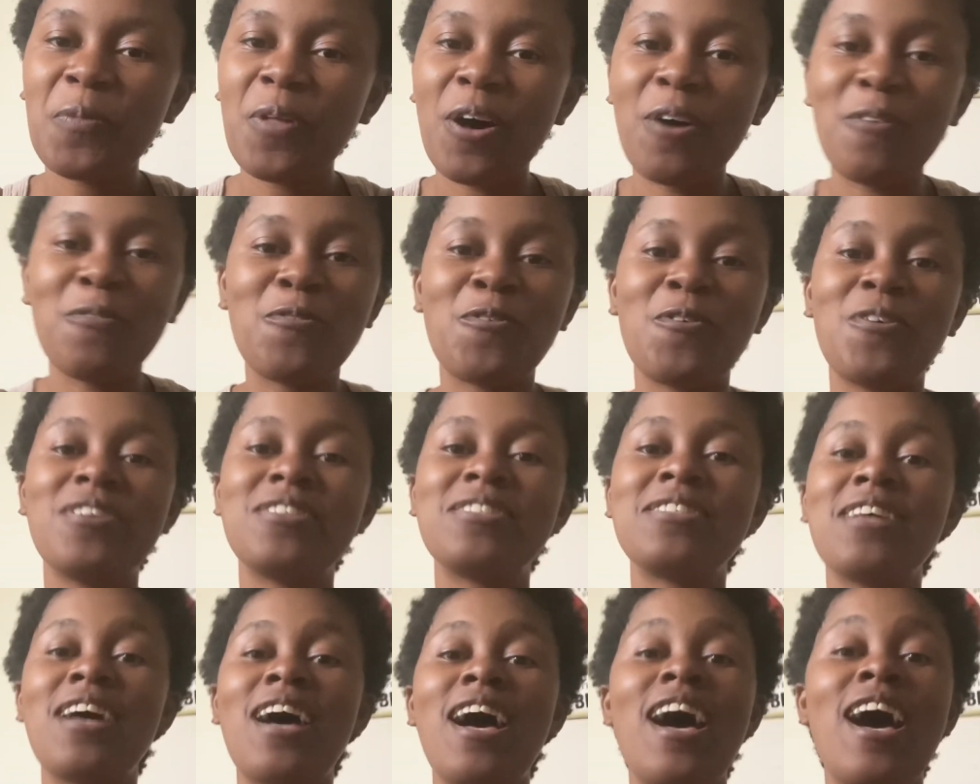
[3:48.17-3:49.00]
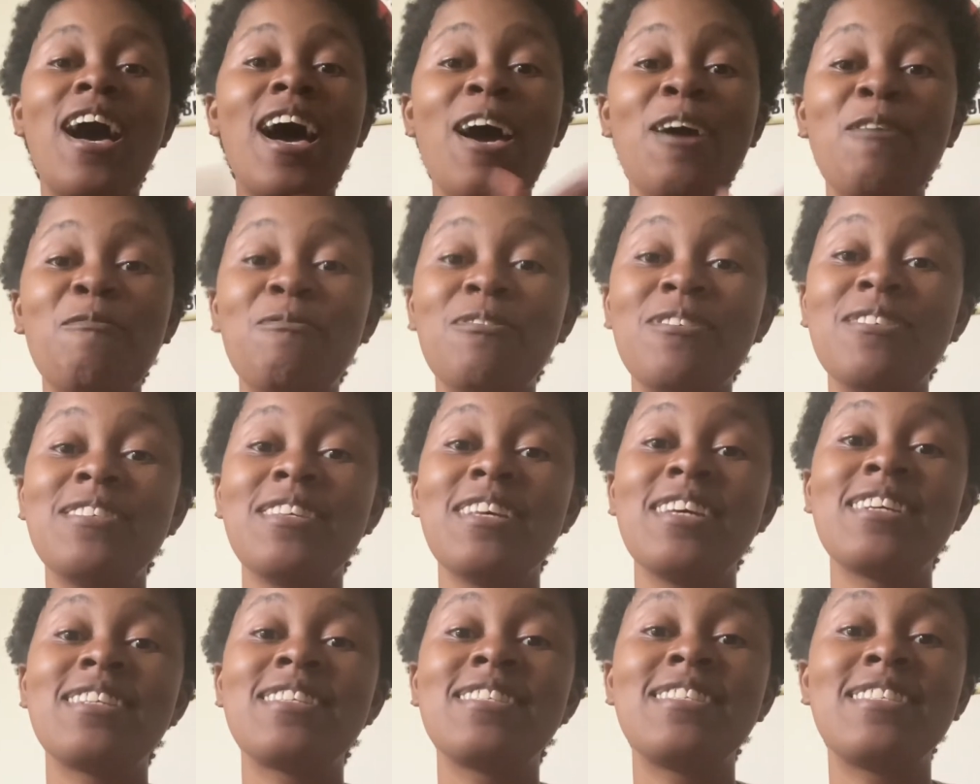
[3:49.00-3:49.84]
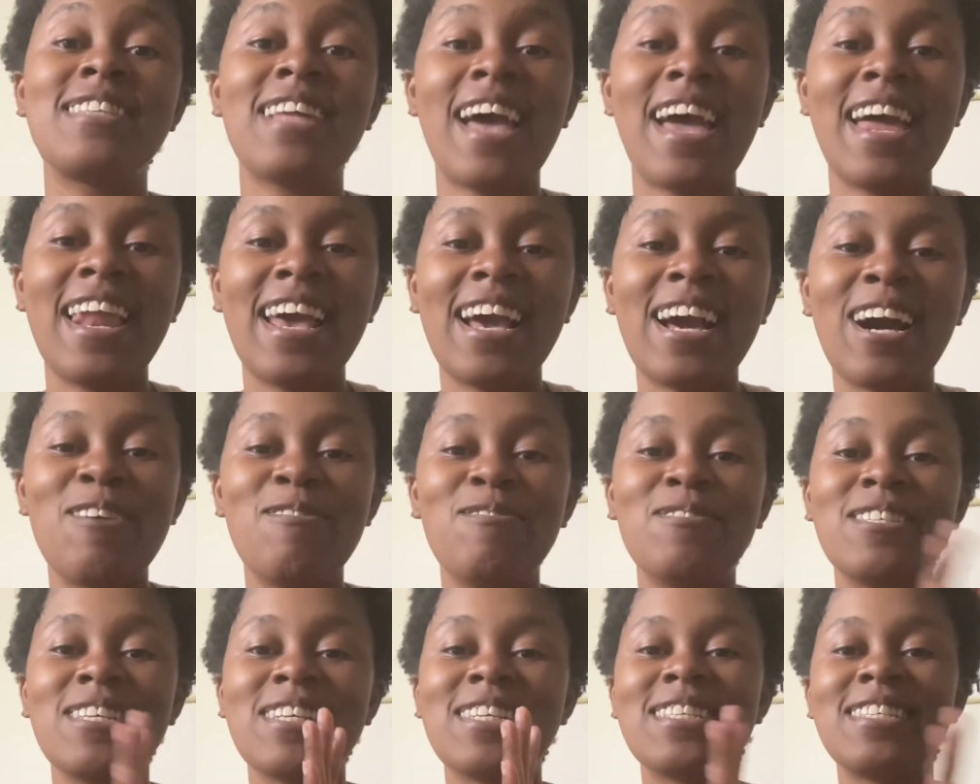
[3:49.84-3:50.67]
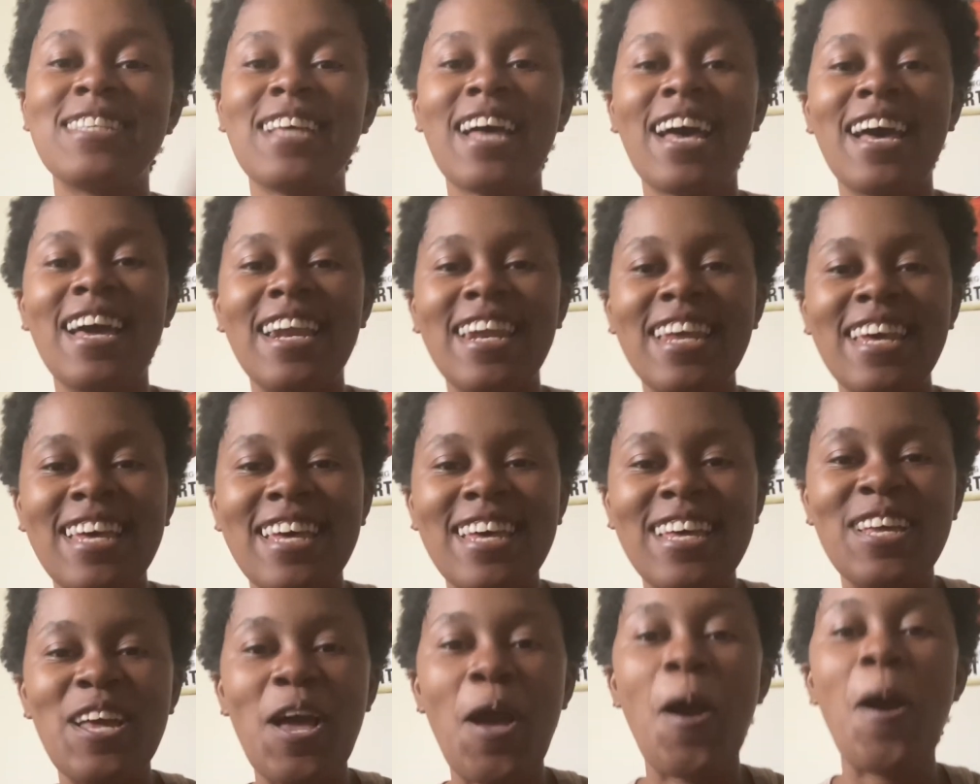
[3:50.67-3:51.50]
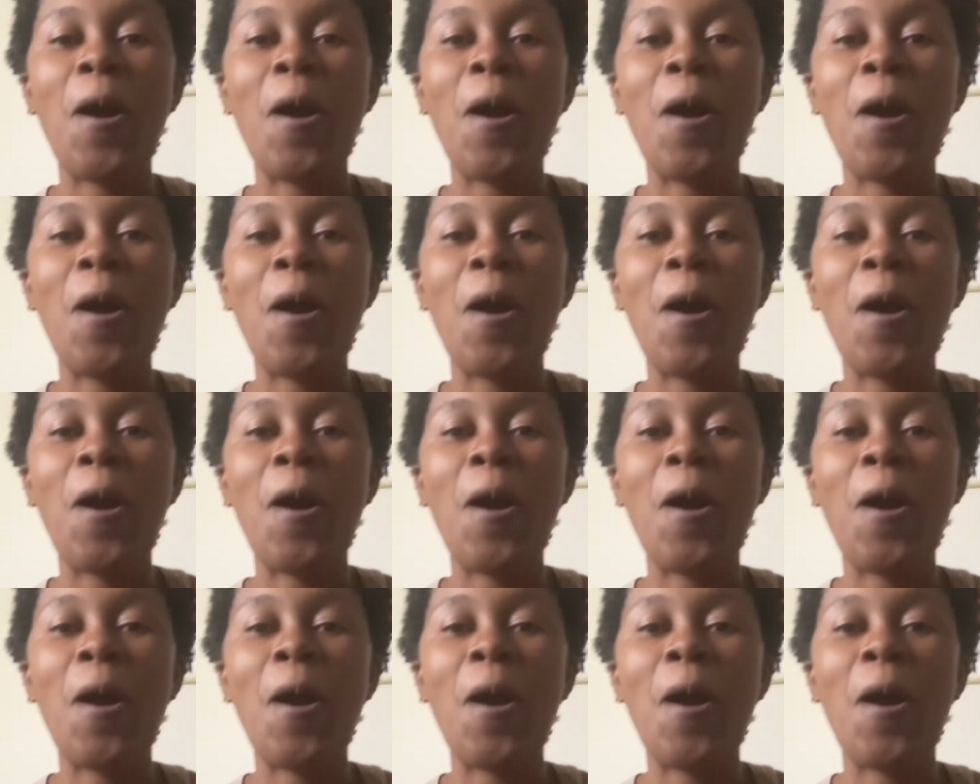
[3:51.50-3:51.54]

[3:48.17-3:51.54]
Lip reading: Of course, I was ecstatic. I was excited.